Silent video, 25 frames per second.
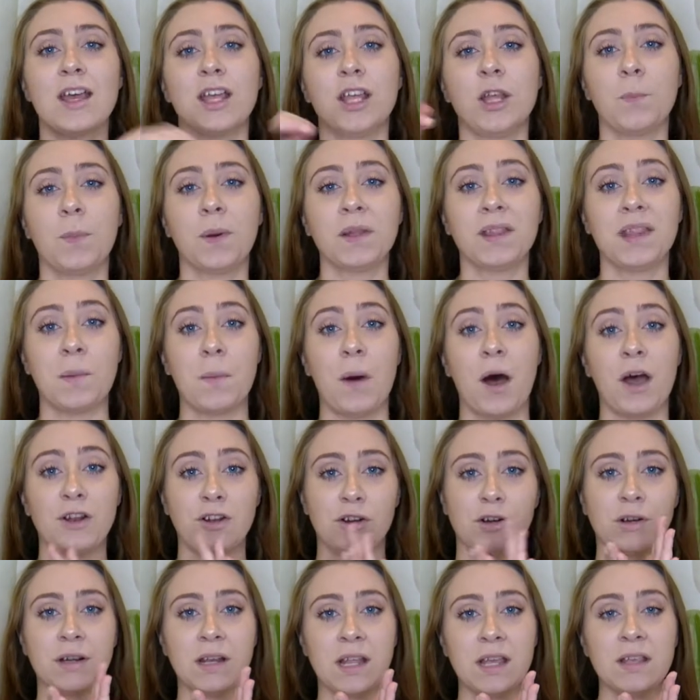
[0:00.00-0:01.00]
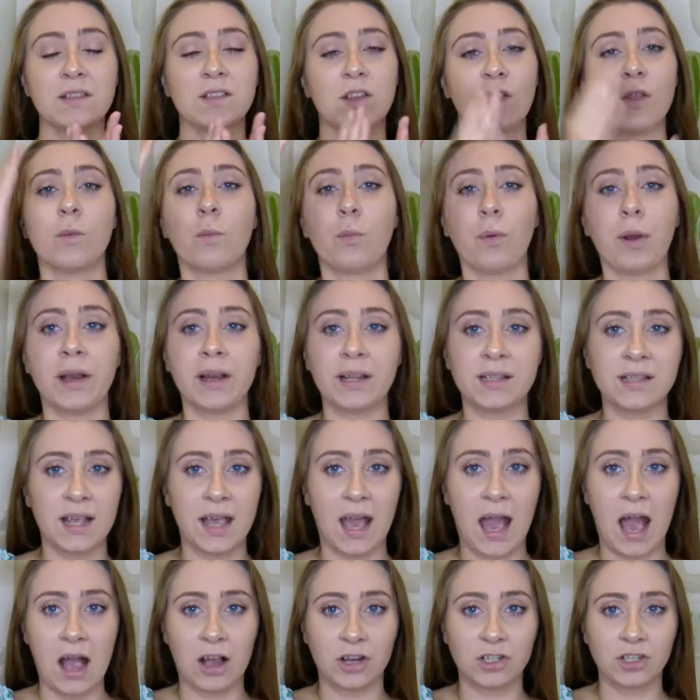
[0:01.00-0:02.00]
you put them underneath so the braid is
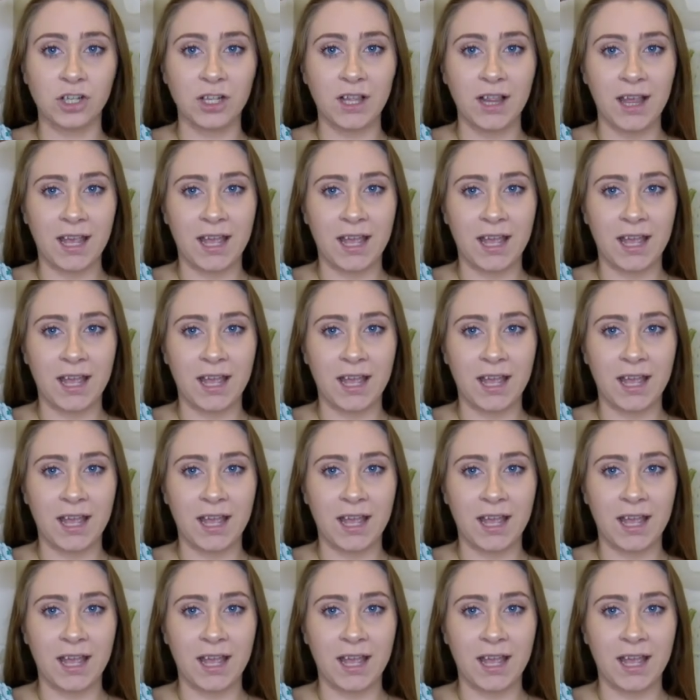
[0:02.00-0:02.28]
like actually